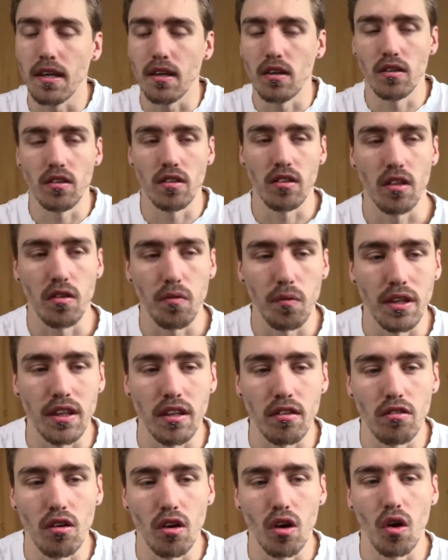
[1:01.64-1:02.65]
because with
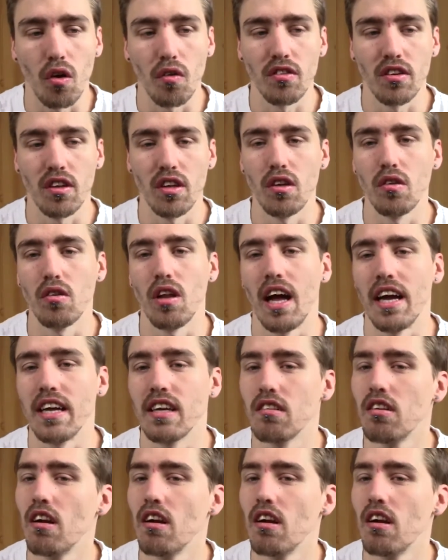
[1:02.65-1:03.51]
the run up to like